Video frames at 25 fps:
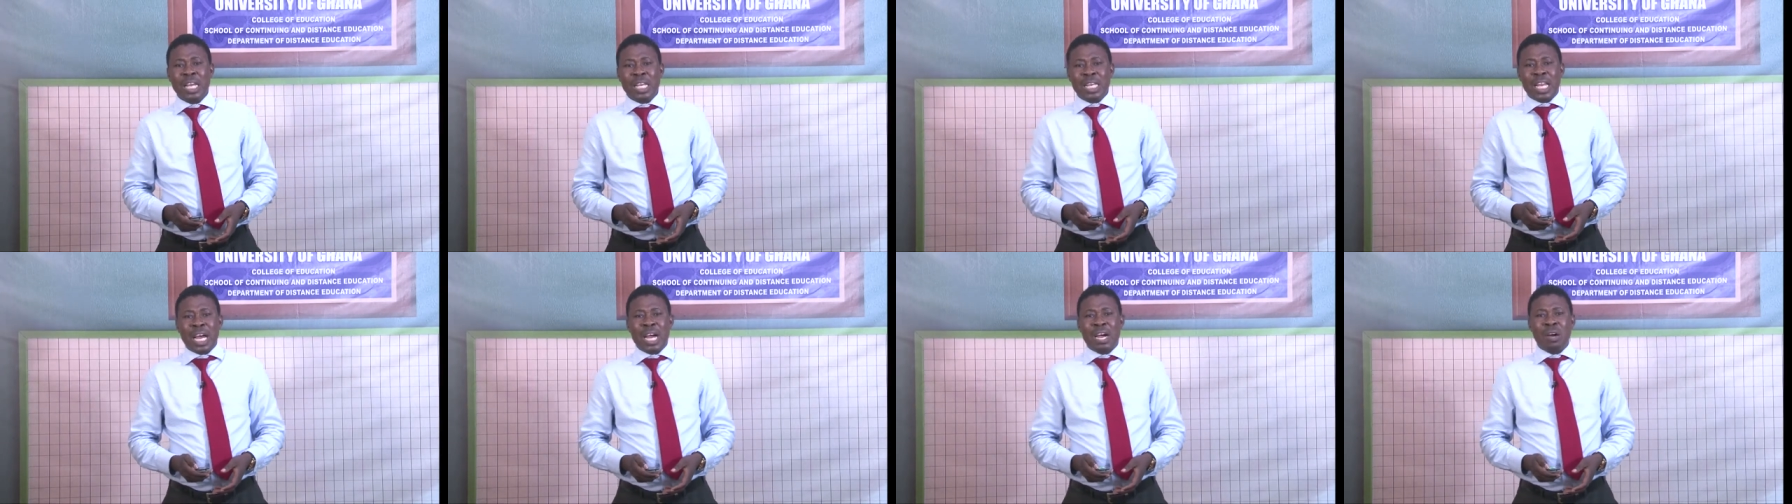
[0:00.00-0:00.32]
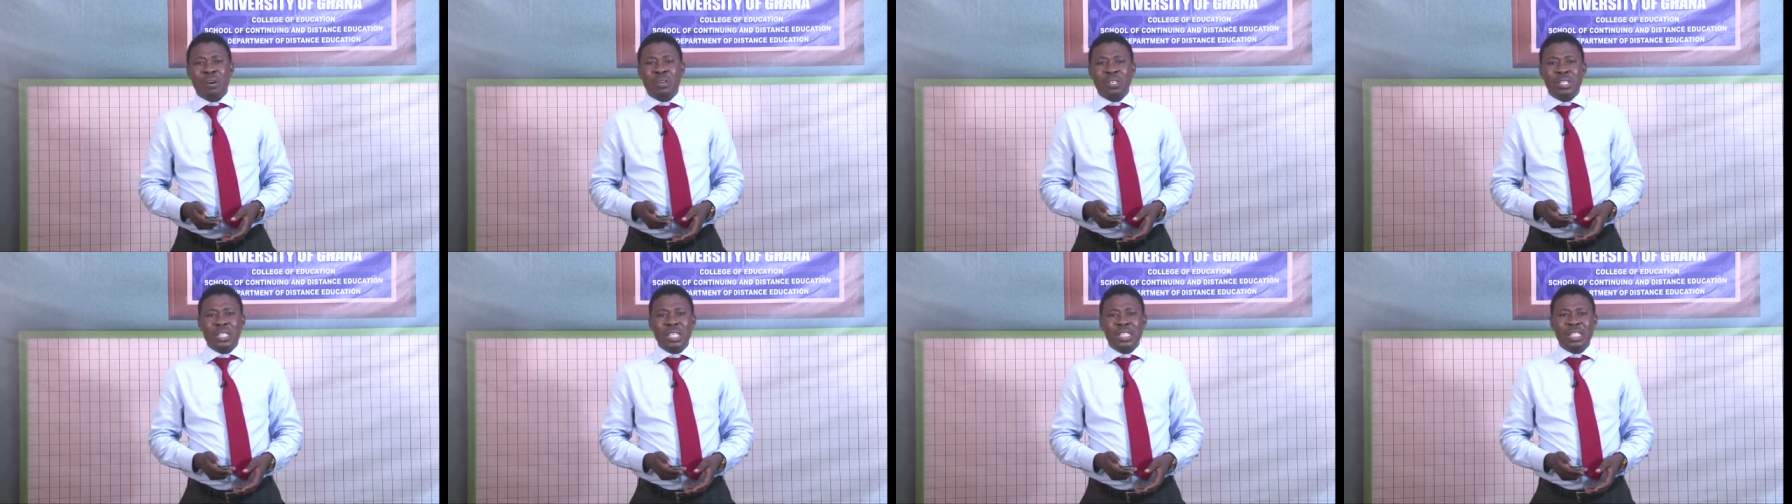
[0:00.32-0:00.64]

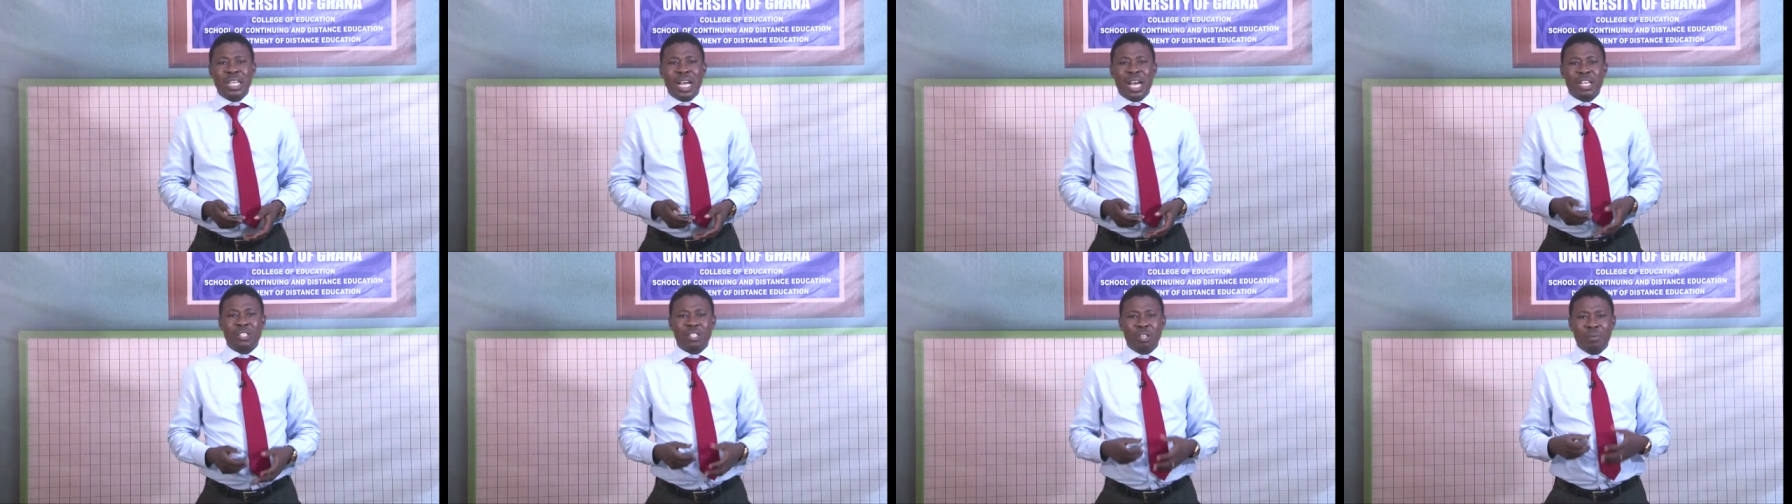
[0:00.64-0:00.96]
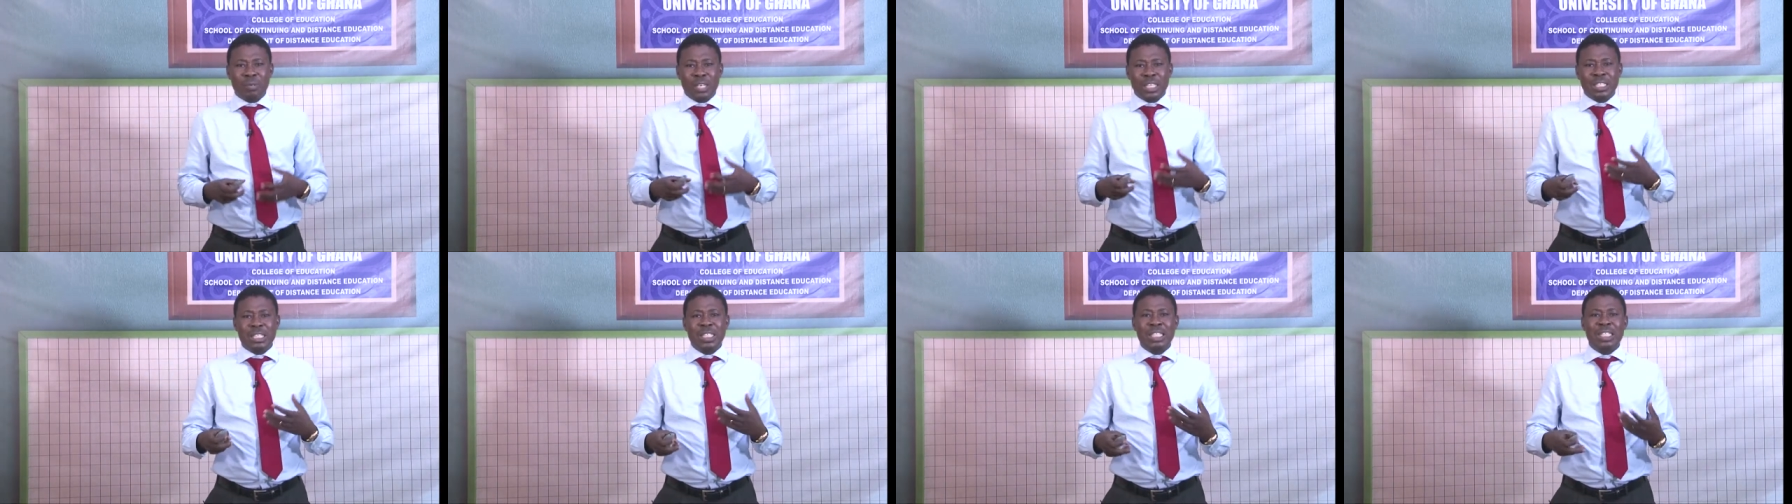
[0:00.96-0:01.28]
Now, these are some
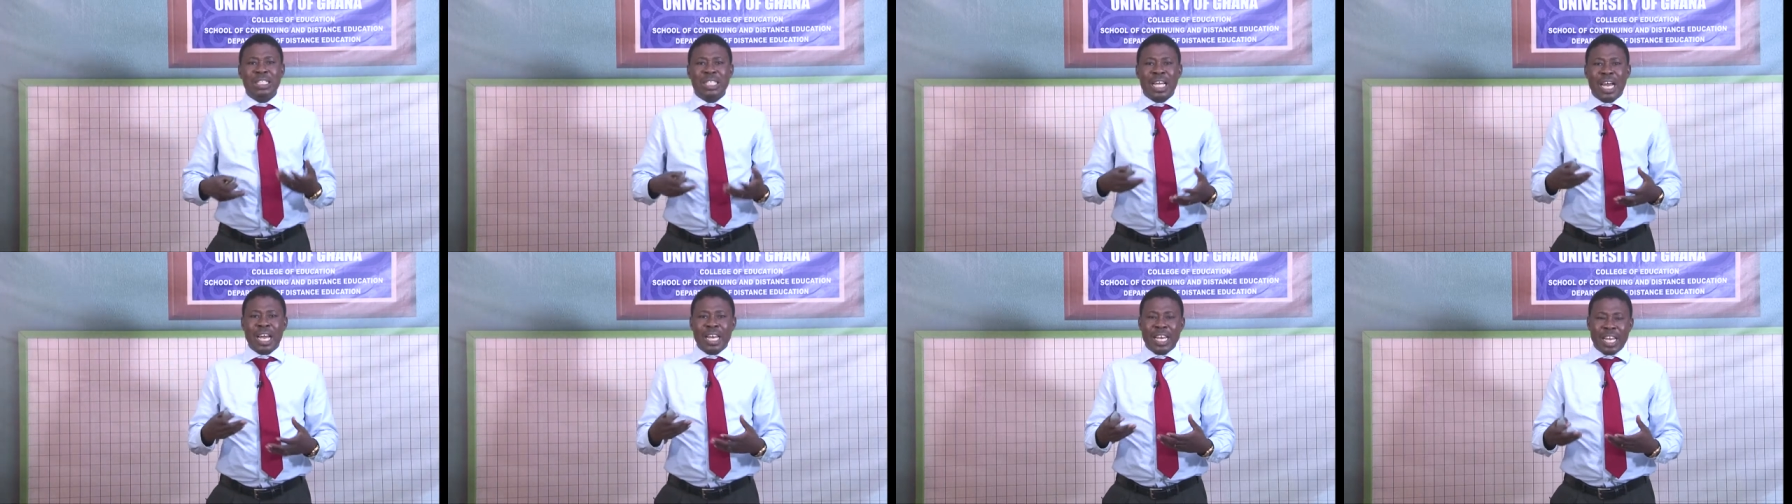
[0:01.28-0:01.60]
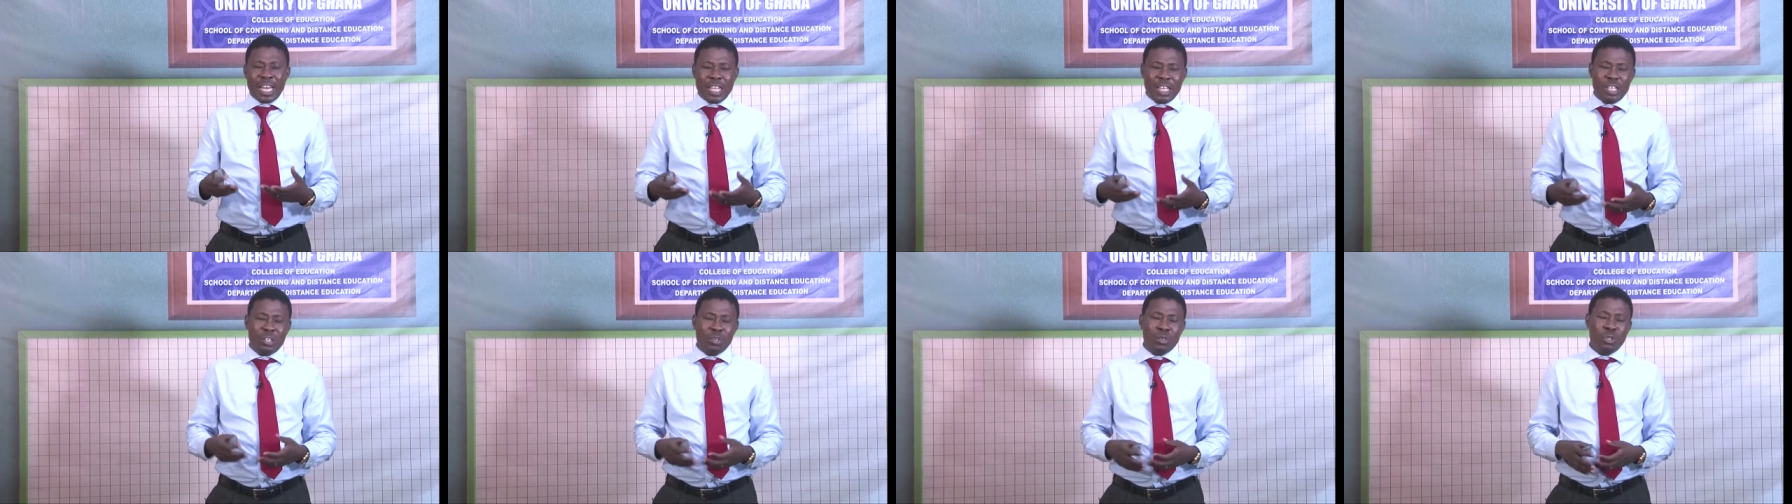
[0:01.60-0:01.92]
of the things that
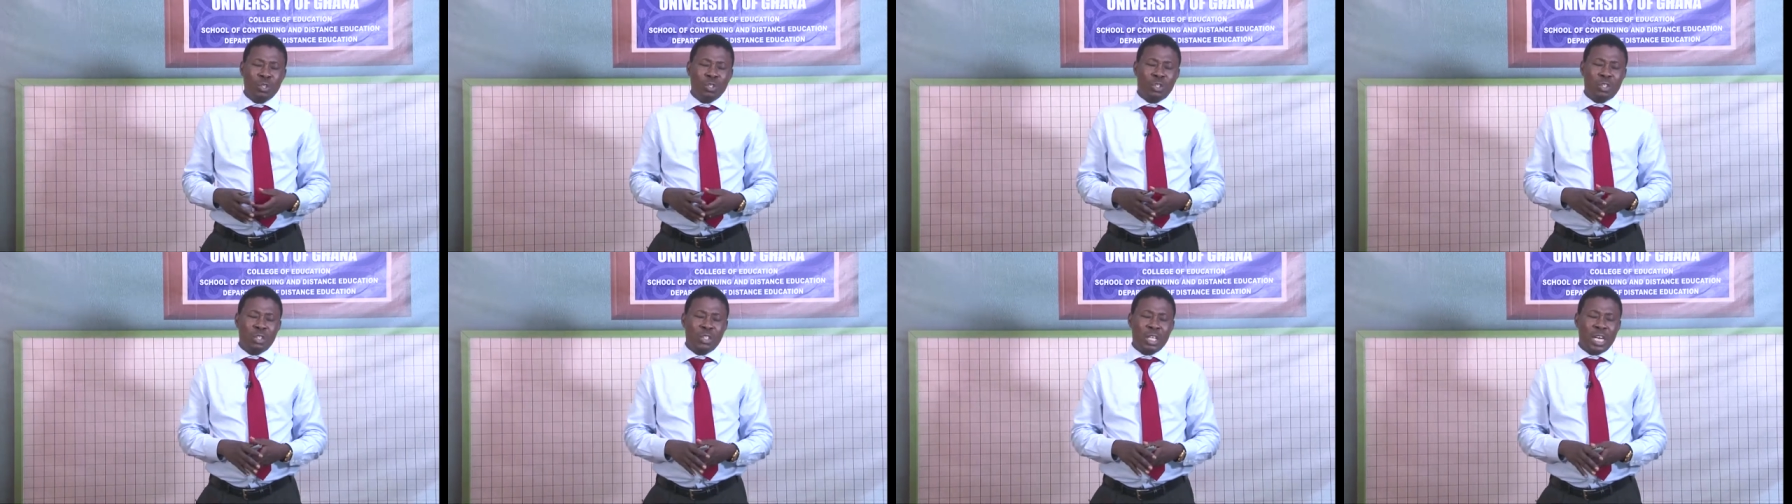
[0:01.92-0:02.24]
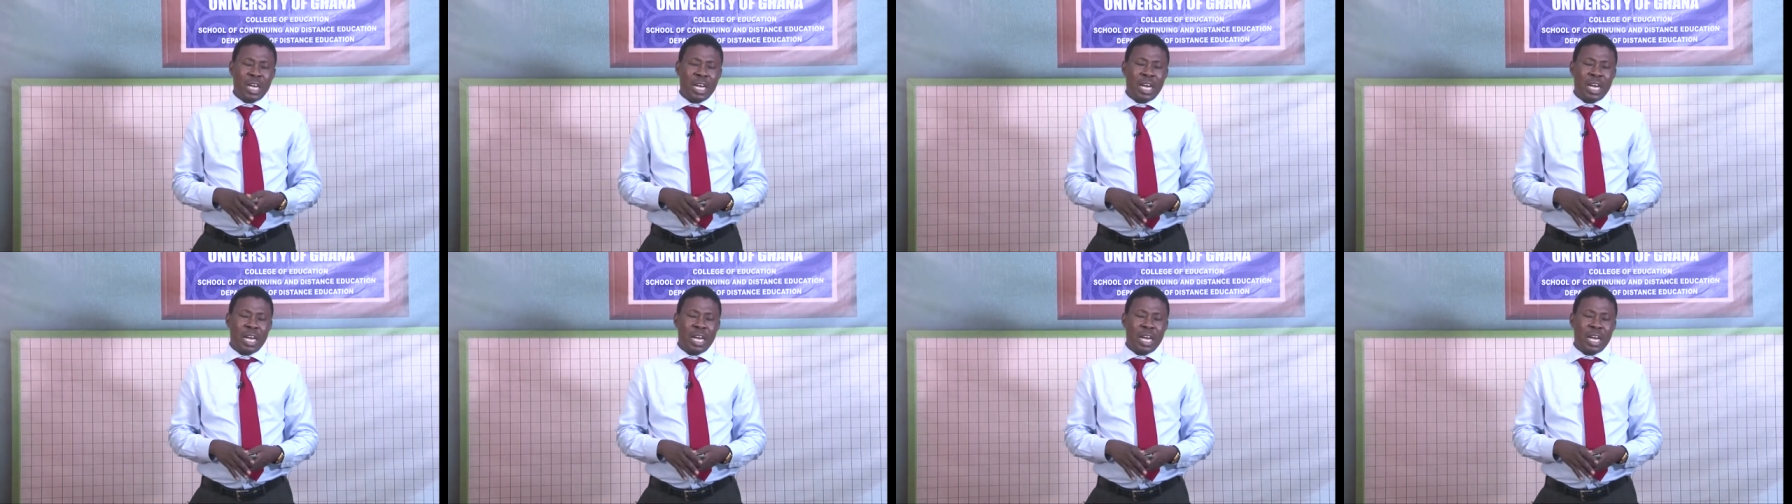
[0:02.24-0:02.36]
NGOs uh,